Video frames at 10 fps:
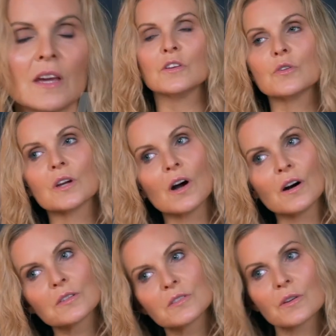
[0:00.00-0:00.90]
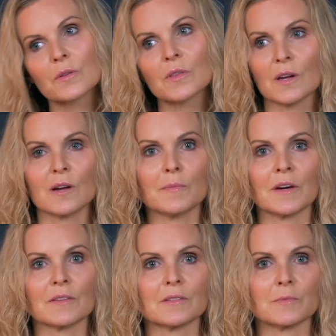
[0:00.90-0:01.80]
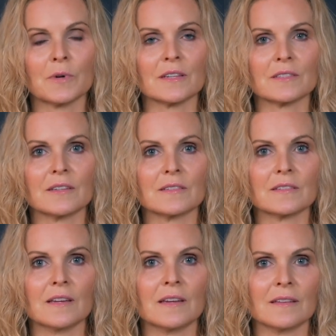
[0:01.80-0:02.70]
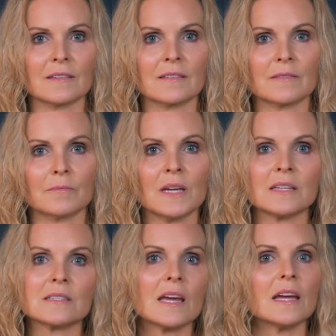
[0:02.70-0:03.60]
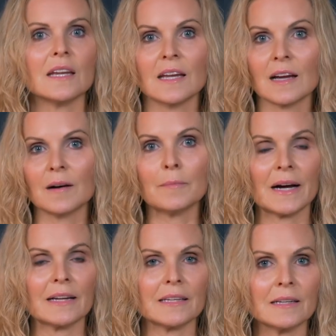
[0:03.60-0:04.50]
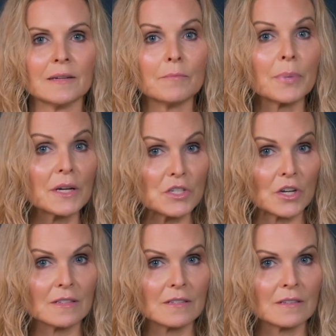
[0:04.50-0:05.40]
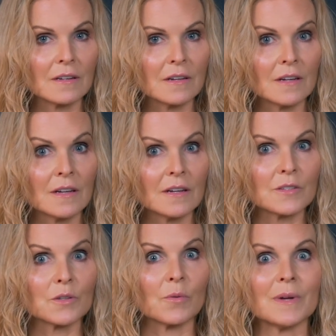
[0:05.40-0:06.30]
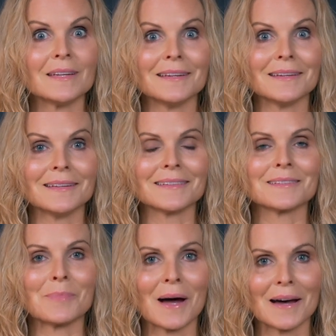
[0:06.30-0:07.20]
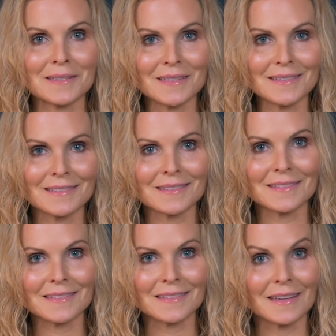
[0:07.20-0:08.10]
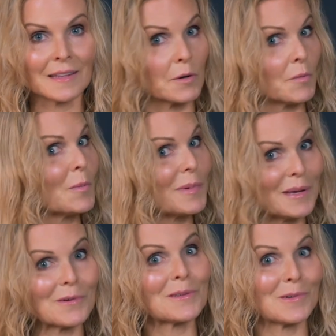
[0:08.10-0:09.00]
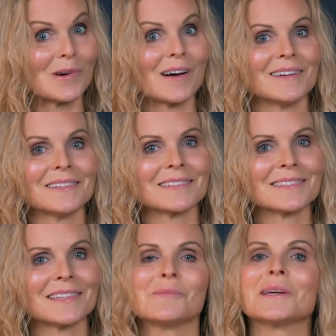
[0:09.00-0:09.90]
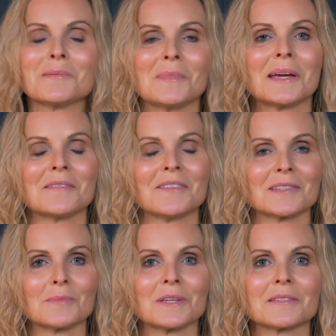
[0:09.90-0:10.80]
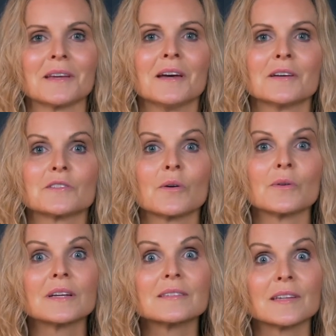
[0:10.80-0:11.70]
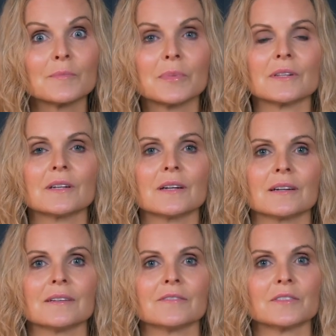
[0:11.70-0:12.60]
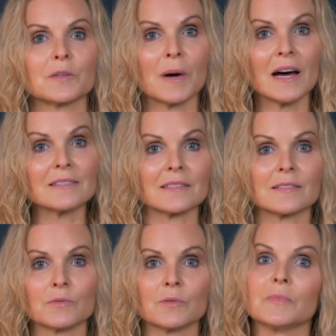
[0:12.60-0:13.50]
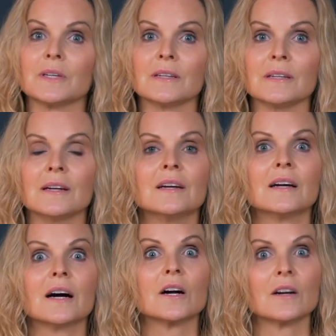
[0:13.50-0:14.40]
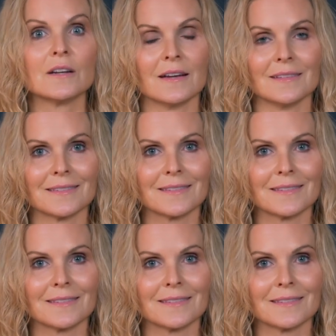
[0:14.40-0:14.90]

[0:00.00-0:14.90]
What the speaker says: You could also think about this process as maintaining a body budget. So we need deposits and there will be withdrawals, and we can make investments. So an example of deposits would be a good night's